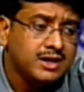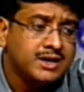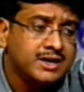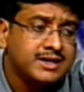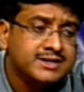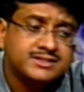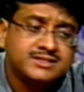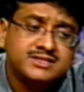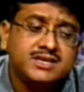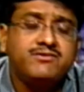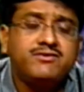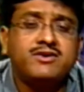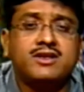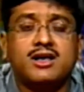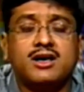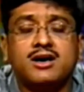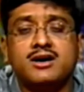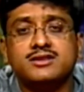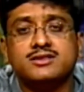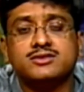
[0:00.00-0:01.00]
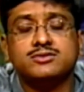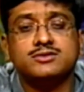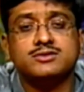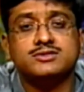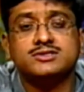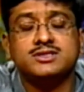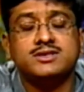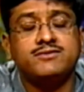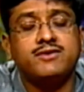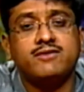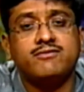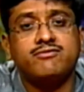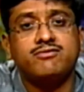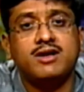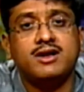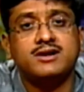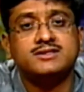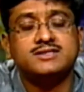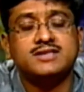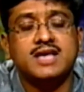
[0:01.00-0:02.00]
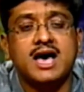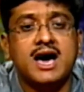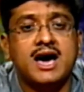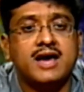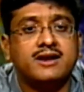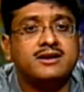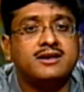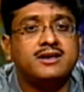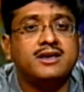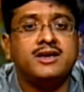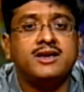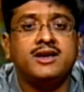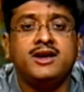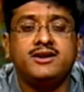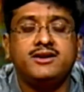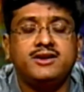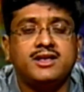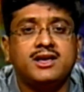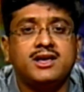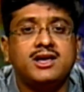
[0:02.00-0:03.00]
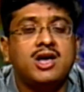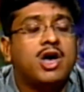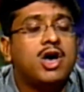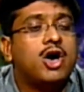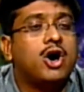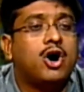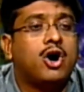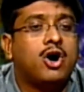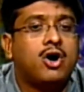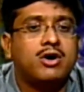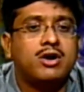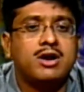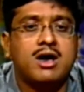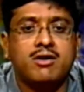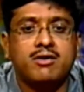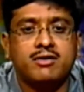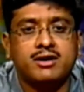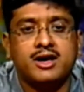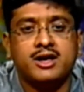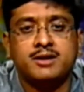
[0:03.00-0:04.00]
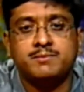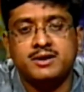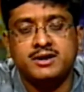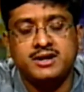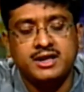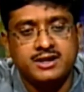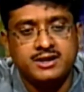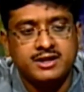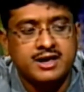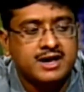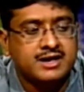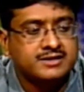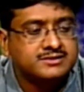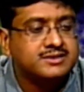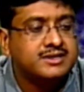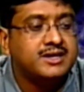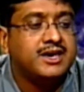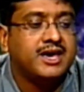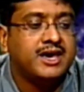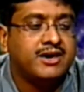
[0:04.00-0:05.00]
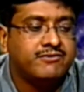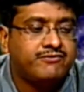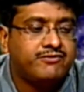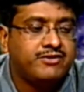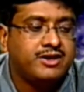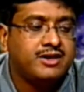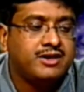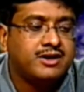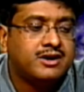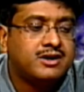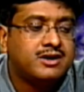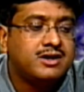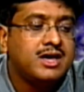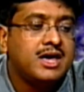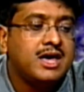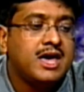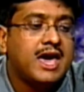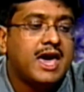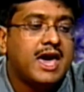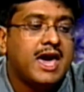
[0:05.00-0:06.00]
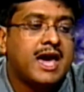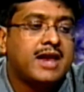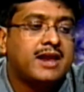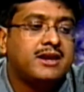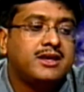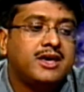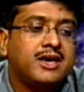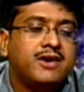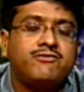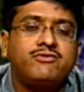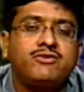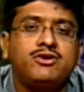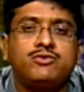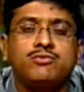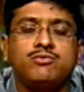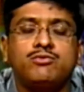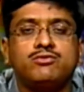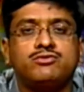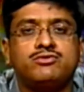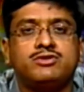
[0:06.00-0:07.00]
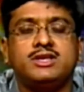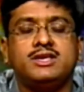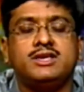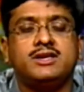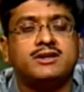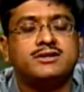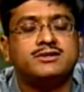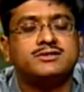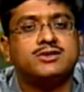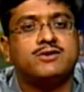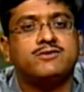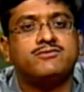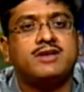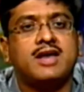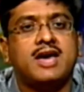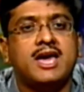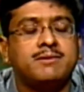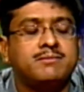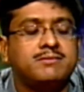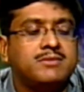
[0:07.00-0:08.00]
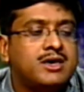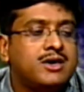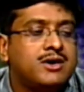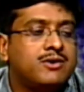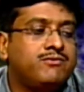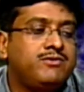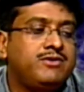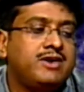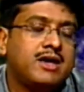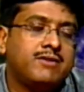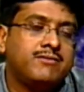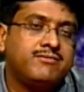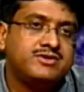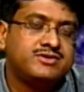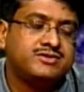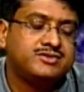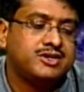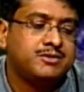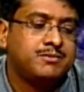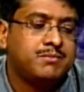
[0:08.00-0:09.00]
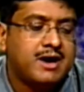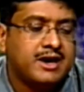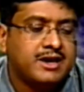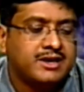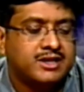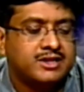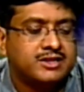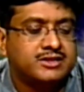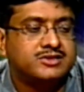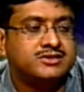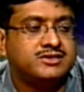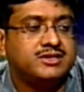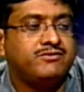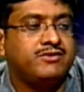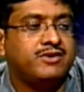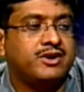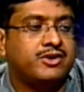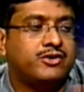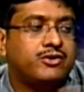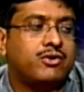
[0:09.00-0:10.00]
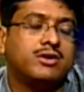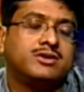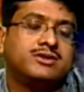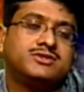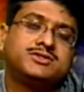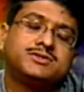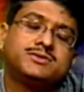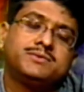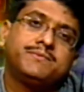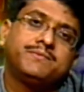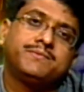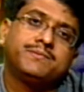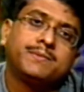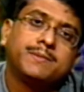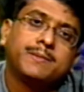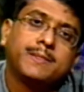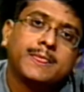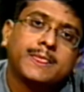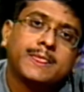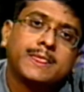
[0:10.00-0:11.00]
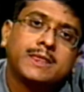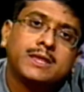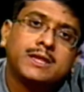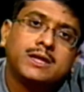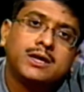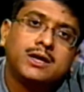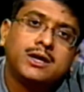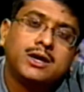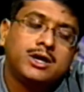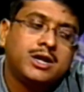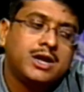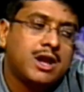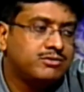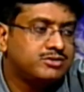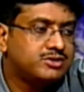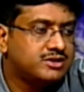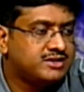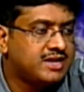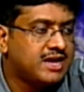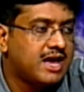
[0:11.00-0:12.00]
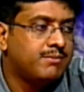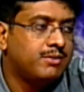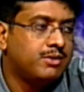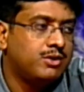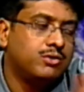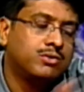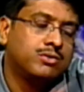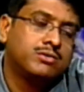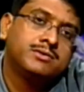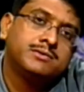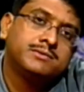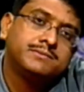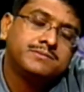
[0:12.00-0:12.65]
Severe floods are hitting all our urban areas every year, and every 2 to 3 years of time we are visited by the severe droughts. Now, just have a look